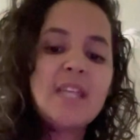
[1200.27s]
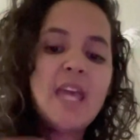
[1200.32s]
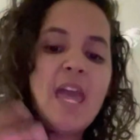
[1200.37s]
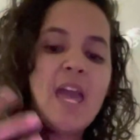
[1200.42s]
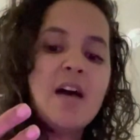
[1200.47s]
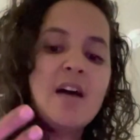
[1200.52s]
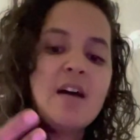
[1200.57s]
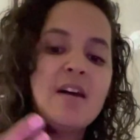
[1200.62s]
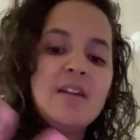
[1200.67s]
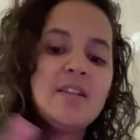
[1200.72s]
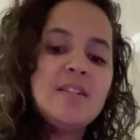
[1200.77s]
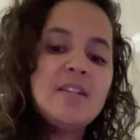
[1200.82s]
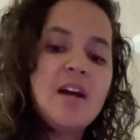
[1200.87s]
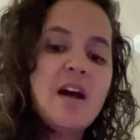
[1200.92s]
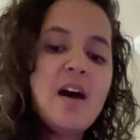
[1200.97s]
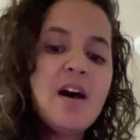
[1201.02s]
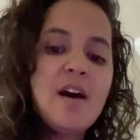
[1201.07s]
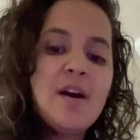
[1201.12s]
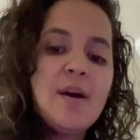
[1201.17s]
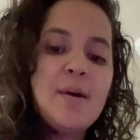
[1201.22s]
and
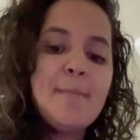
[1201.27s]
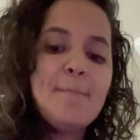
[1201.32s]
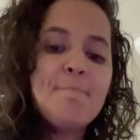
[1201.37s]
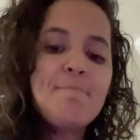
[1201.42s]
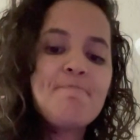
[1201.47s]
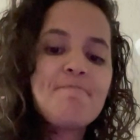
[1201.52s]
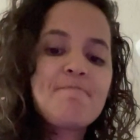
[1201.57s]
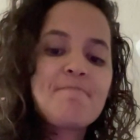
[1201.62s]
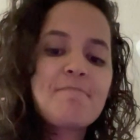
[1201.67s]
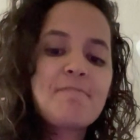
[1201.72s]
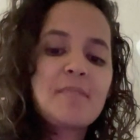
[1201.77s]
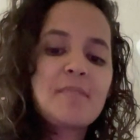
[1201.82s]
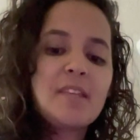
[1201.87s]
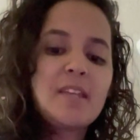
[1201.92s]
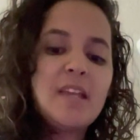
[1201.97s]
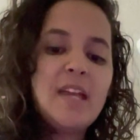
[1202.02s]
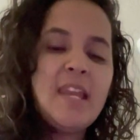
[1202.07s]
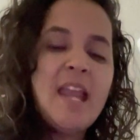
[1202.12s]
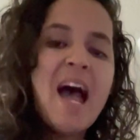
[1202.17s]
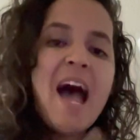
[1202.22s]

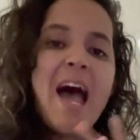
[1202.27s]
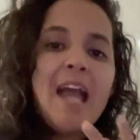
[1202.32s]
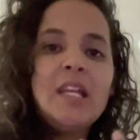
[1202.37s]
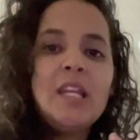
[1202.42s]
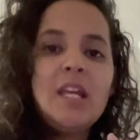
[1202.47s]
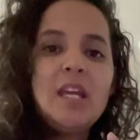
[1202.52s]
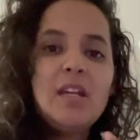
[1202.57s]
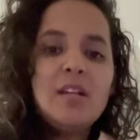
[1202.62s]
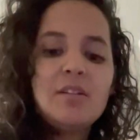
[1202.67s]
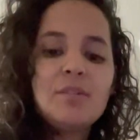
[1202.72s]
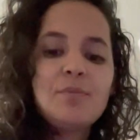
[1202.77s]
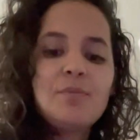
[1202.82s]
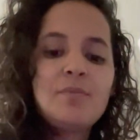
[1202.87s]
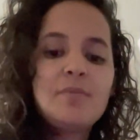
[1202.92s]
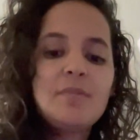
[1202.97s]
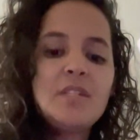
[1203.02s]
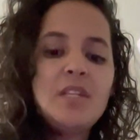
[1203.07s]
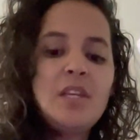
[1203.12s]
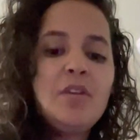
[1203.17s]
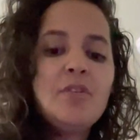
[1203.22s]
hiding.
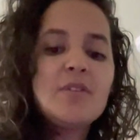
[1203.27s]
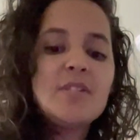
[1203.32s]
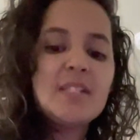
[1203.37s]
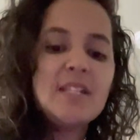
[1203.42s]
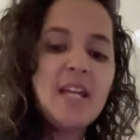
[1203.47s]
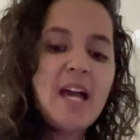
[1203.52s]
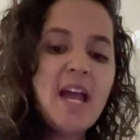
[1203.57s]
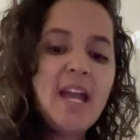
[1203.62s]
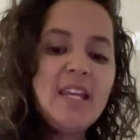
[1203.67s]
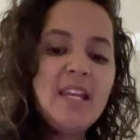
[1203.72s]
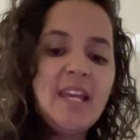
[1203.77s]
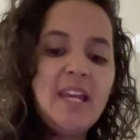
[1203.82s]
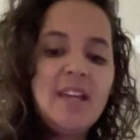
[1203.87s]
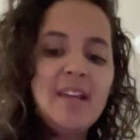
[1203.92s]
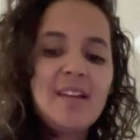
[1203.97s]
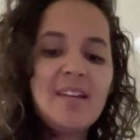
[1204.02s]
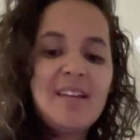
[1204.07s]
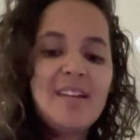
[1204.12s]
Secrets and hiding.